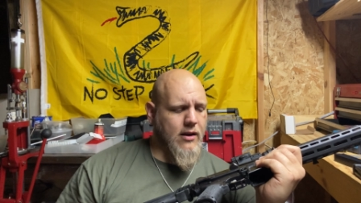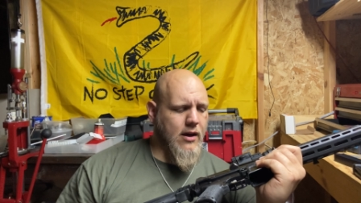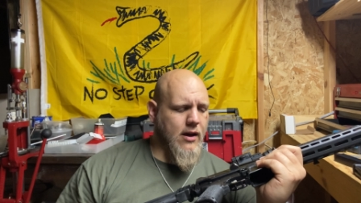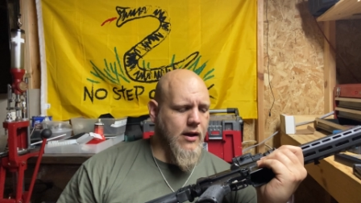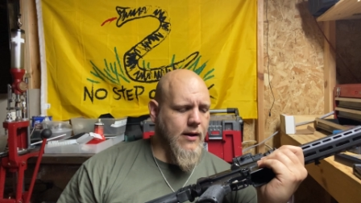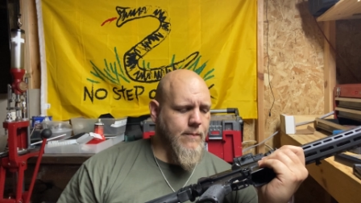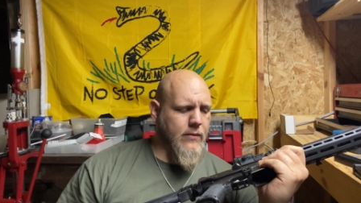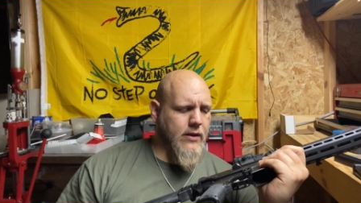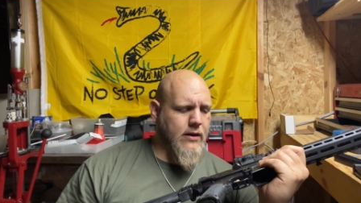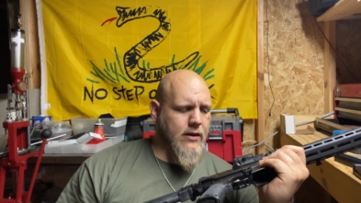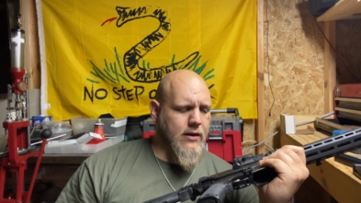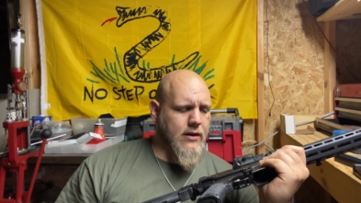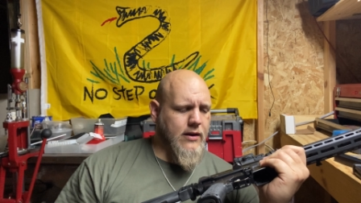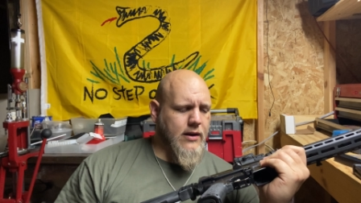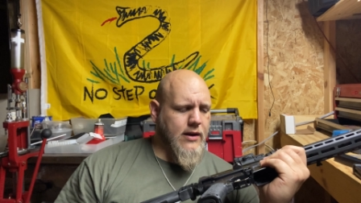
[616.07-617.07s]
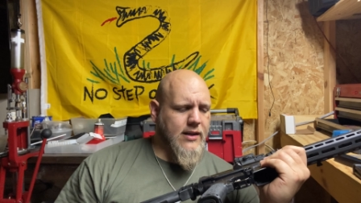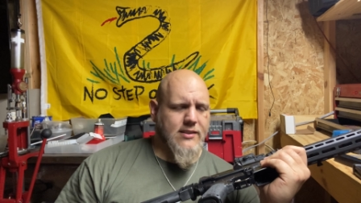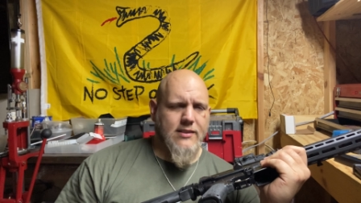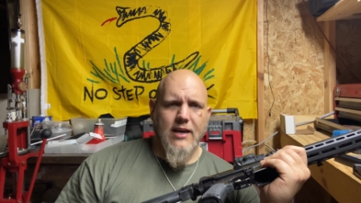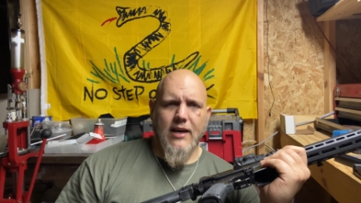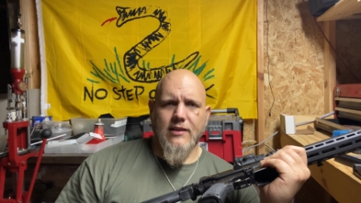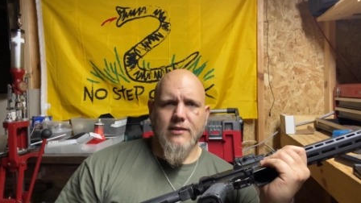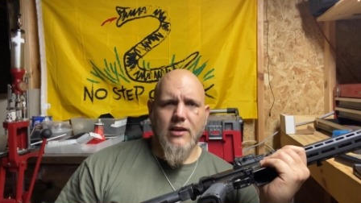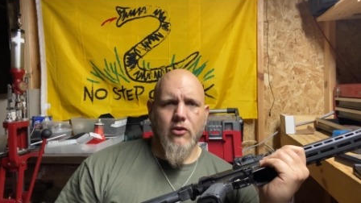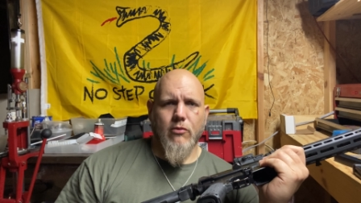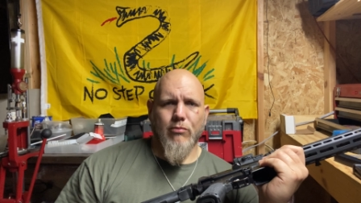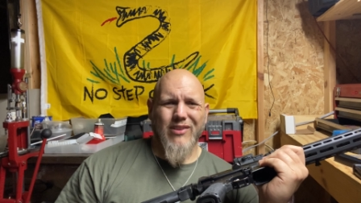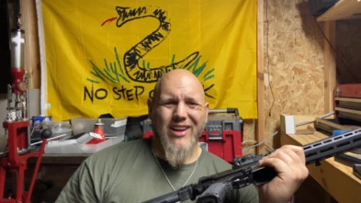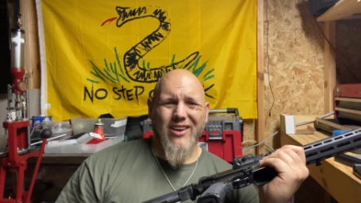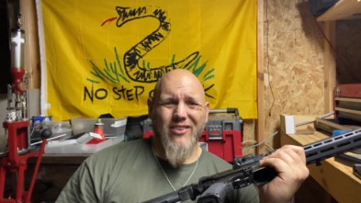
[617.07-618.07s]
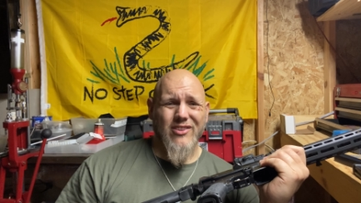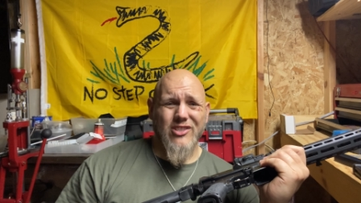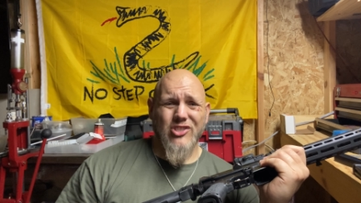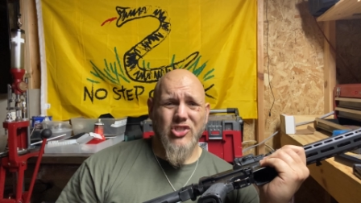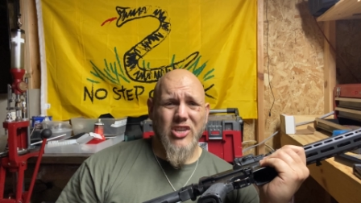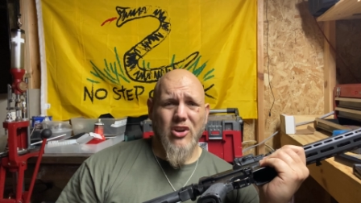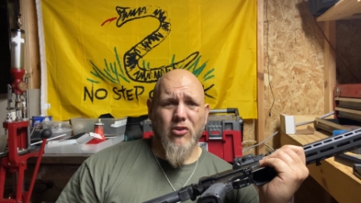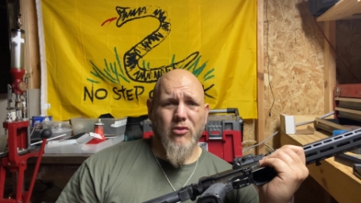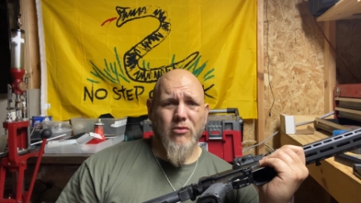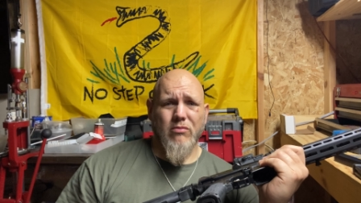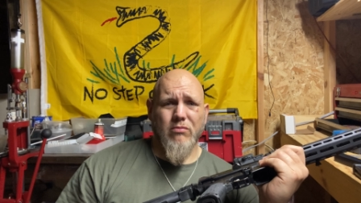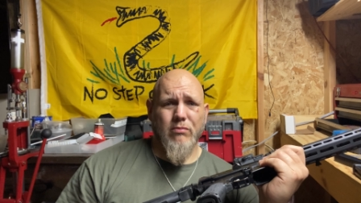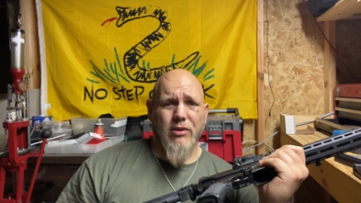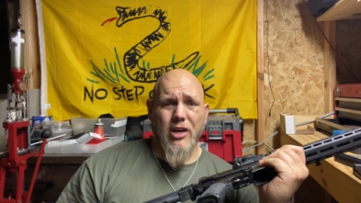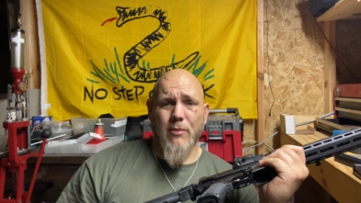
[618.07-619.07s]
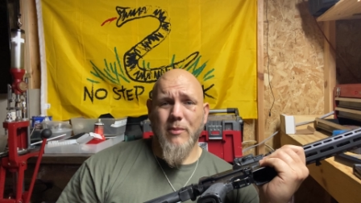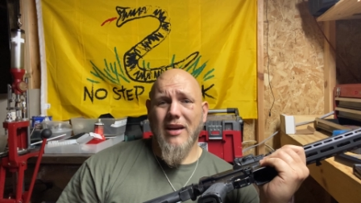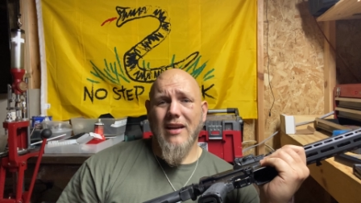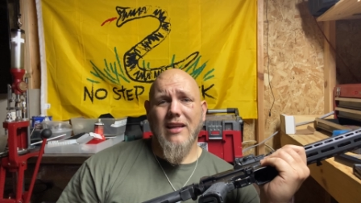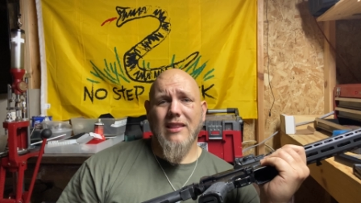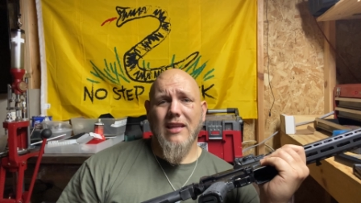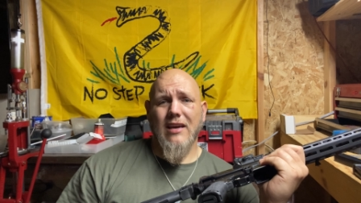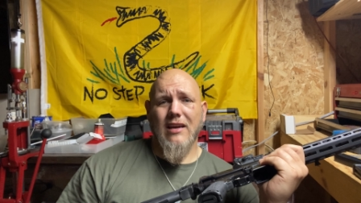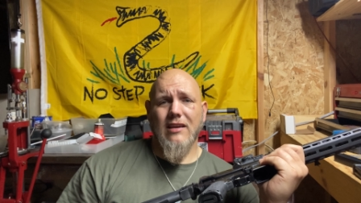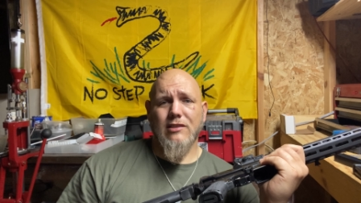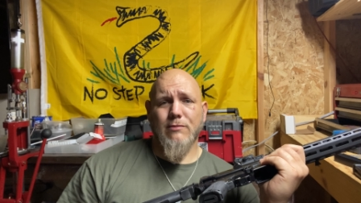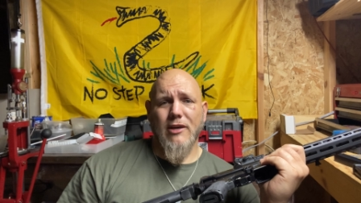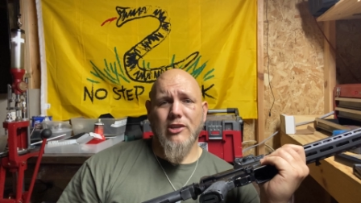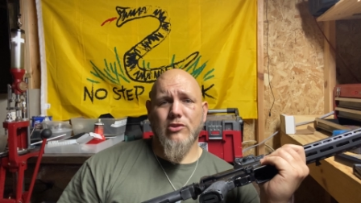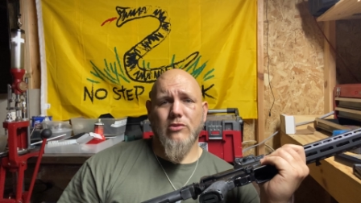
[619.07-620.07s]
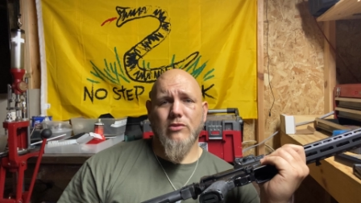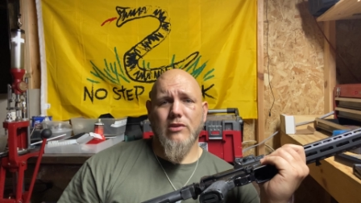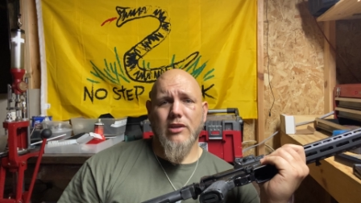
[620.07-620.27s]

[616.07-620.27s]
Uh, it's nice. I don't plan on this channel becoming anything special.